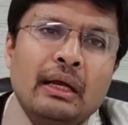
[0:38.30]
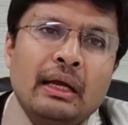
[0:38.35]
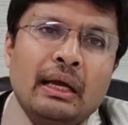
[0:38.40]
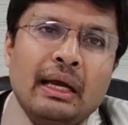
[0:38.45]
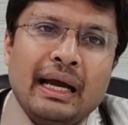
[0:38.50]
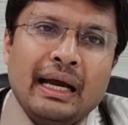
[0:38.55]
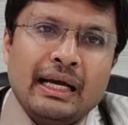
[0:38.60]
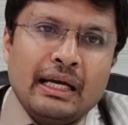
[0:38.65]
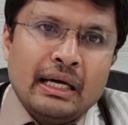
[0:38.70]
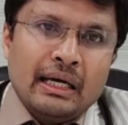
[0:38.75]

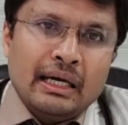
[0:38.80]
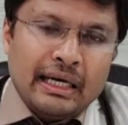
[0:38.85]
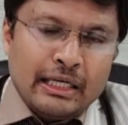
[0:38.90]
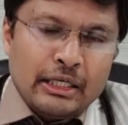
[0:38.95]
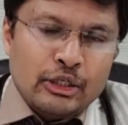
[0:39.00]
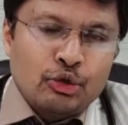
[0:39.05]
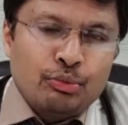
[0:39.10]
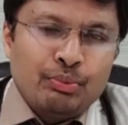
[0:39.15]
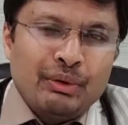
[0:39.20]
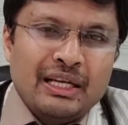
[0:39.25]
uh,
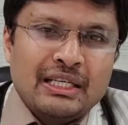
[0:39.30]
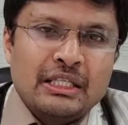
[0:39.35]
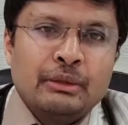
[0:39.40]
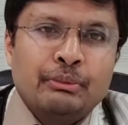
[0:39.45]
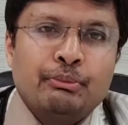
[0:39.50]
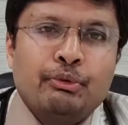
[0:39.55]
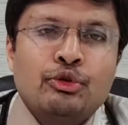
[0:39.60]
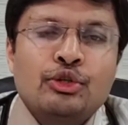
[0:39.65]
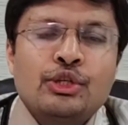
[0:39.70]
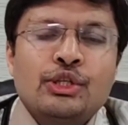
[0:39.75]

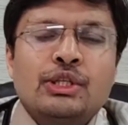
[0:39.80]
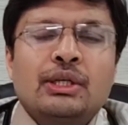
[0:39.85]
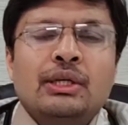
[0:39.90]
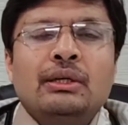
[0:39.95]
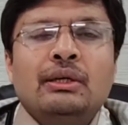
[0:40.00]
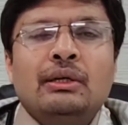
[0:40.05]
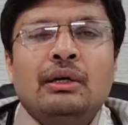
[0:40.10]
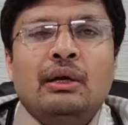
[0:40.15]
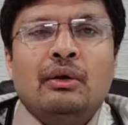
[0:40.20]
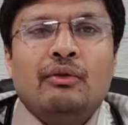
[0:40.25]
angioplasty procedure
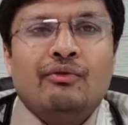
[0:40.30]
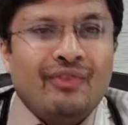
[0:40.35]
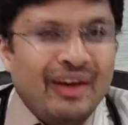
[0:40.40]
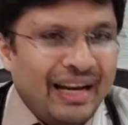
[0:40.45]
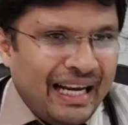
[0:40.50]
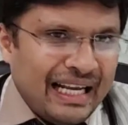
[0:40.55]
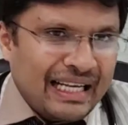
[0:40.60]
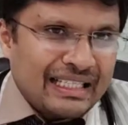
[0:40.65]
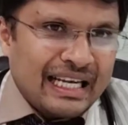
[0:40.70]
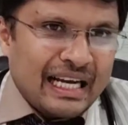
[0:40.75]

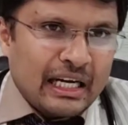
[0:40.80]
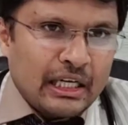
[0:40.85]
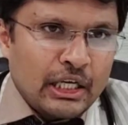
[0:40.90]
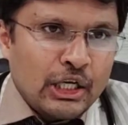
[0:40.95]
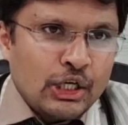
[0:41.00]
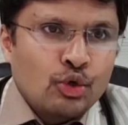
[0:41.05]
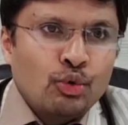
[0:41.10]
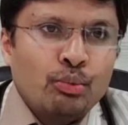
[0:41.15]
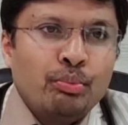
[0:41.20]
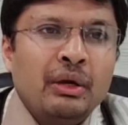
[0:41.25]
when exactly
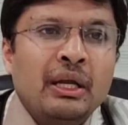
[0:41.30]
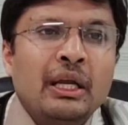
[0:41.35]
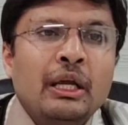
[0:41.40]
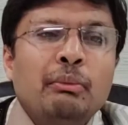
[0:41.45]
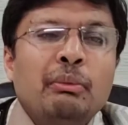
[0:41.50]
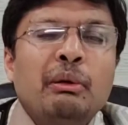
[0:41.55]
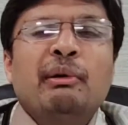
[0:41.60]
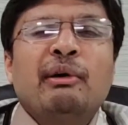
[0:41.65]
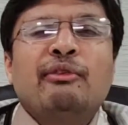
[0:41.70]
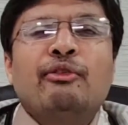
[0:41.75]
should he
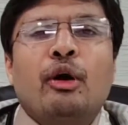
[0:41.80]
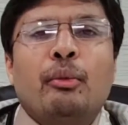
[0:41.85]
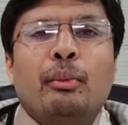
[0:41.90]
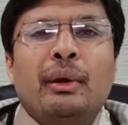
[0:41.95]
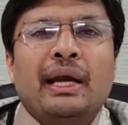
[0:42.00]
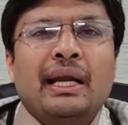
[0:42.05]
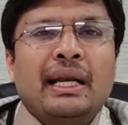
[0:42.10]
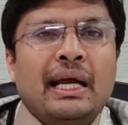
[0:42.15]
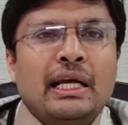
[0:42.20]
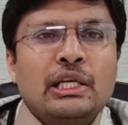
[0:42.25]
be
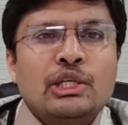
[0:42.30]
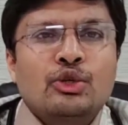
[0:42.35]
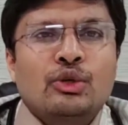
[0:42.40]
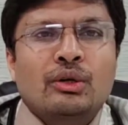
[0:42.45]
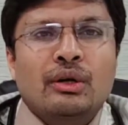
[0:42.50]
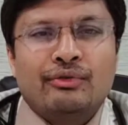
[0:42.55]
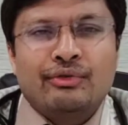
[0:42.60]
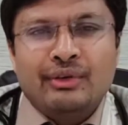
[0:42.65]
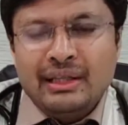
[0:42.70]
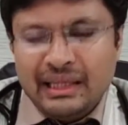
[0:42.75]
performing an
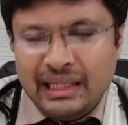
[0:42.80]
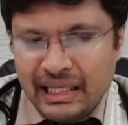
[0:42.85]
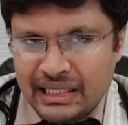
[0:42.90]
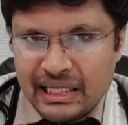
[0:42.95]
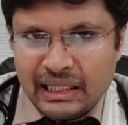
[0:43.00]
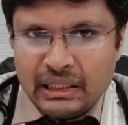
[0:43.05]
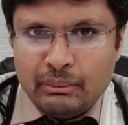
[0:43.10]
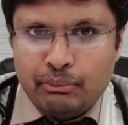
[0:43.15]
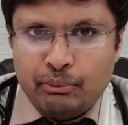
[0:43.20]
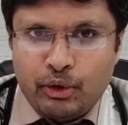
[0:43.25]
angiography these
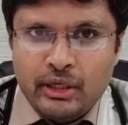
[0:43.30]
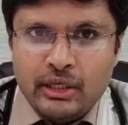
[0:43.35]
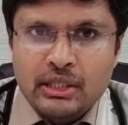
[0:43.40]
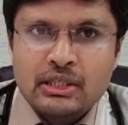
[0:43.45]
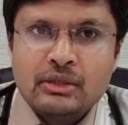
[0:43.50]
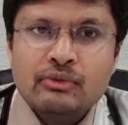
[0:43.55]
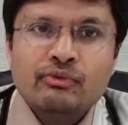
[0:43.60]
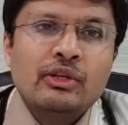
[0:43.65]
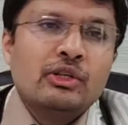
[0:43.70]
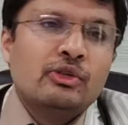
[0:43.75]
are the
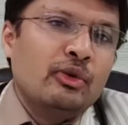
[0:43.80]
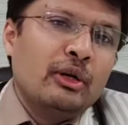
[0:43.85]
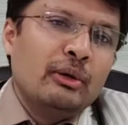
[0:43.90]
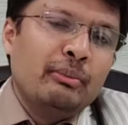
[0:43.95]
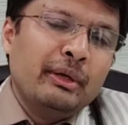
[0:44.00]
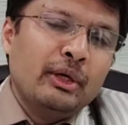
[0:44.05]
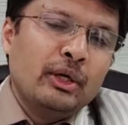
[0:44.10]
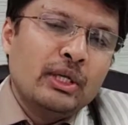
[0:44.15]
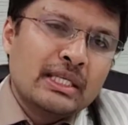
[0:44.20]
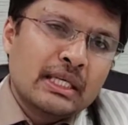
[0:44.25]
points which we will
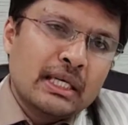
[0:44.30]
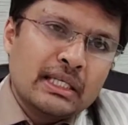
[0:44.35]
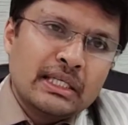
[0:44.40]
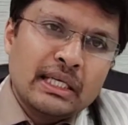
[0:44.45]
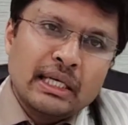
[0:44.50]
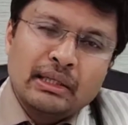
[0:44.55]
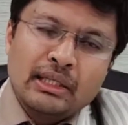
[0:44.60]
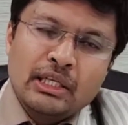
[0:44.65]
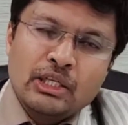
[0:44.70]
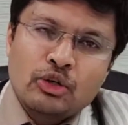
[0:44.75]
be
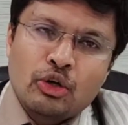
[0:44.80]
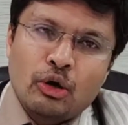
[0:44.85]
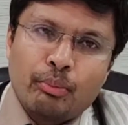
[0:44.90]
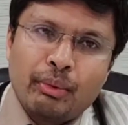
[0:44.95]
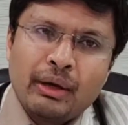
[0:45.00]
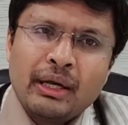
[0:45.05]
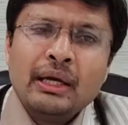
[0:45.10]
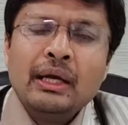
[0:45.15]
discussing in this topic